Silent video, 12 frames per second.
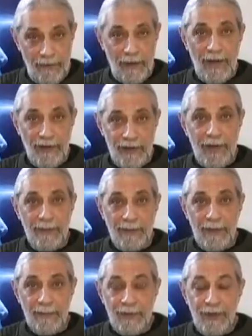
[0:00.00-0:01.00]
for those
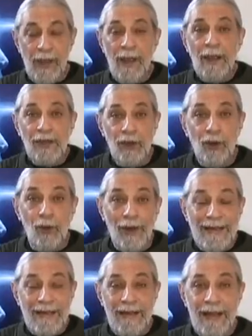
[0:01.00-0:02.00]
symptoms, you're
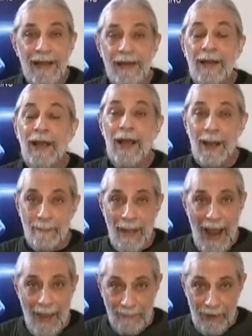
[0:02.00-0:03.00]
going to need a
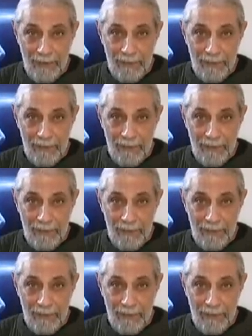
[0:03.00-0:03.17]
map.